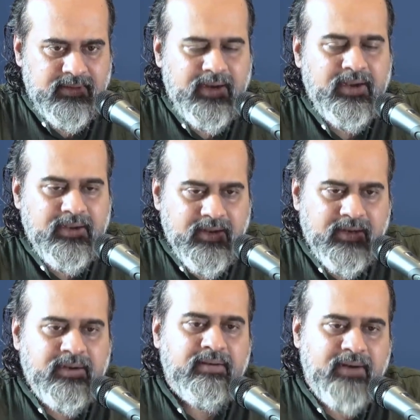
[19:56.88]
Right,
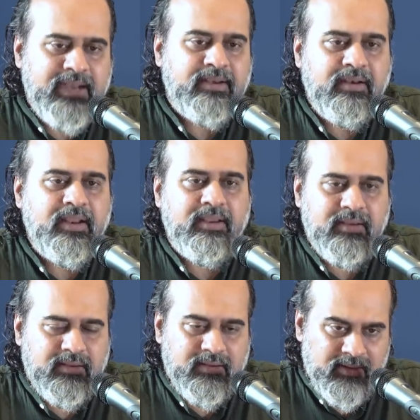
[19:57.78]
done rightly,
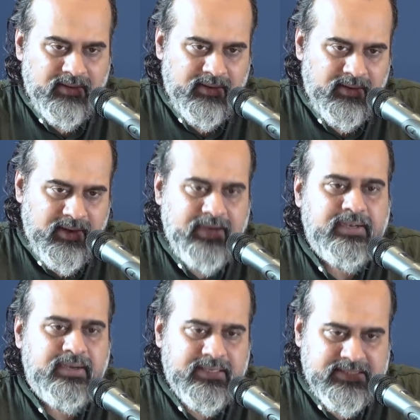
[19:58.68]

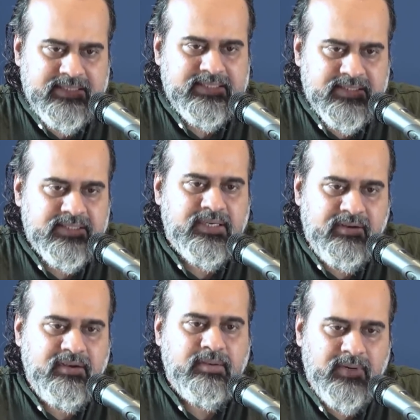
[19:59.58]
it assists the
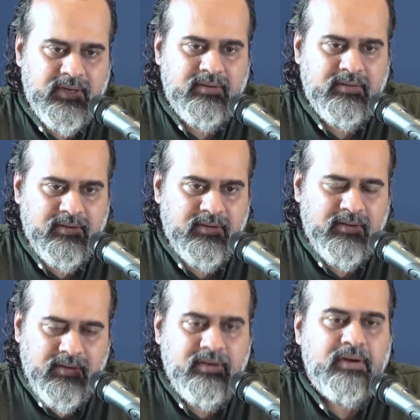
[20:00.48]
treatment.
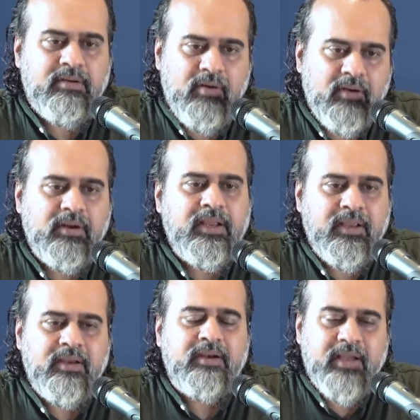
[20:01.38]
done
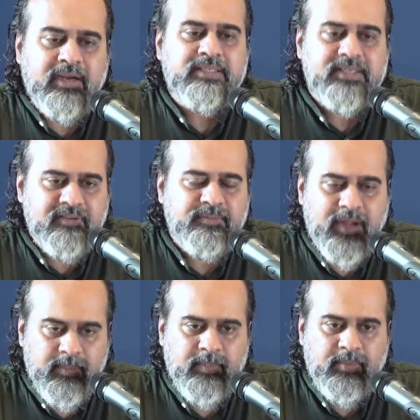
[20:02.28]
wrongly, it can itself become